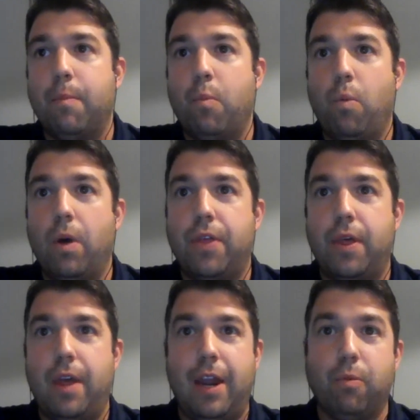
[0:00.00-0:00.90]
with
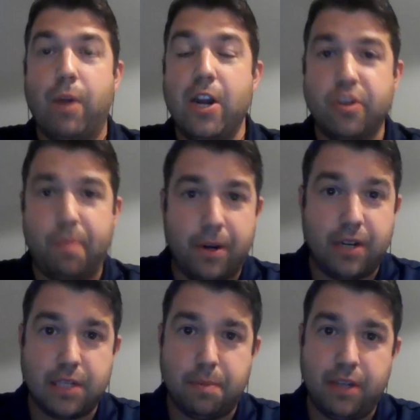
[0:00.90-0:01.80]
a range of
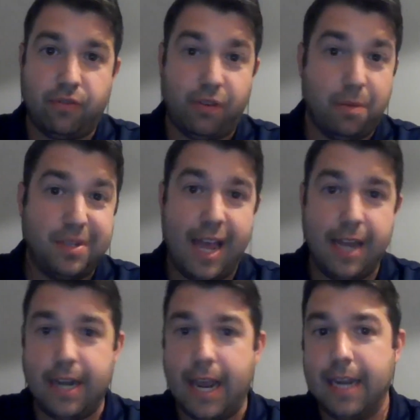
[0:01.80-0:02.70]
participants from
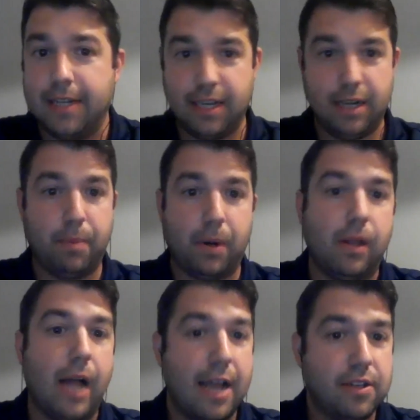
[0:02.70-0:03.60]
10 to 18 per
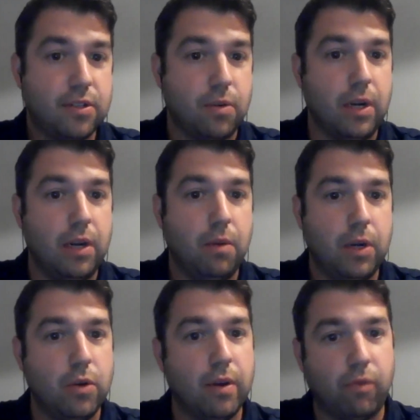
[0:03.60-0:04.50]
class. So
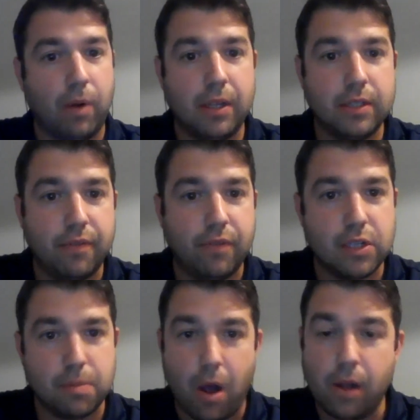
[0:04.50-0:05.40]
we do have relatively
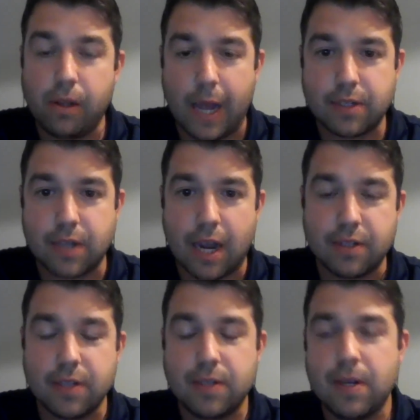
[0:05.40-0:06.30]
small class
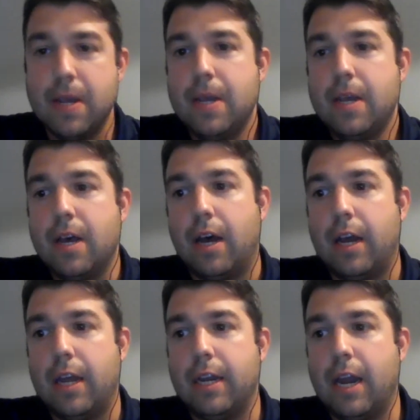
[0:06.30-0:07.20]
sizes.
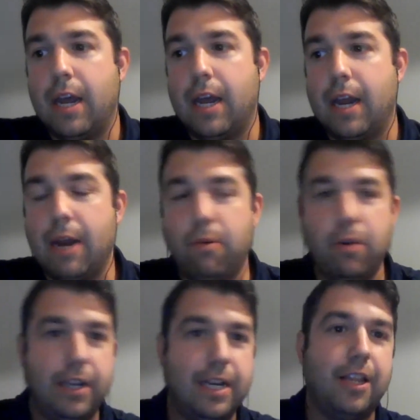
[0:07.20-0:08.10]
And I
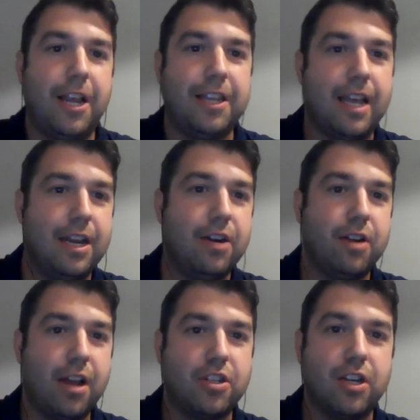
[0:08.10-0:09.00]
really did like that
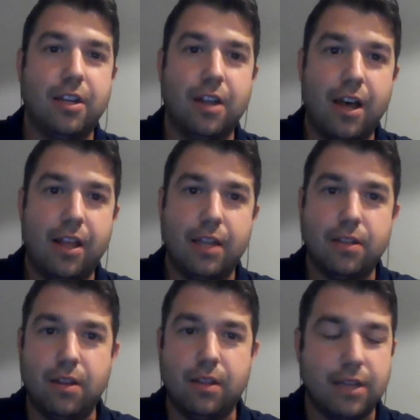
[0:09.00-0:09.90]
introduction
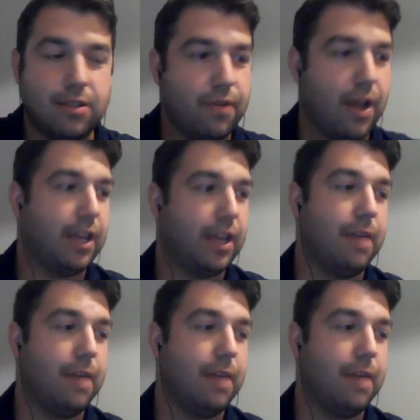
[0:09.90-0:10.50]
that Stefan gave,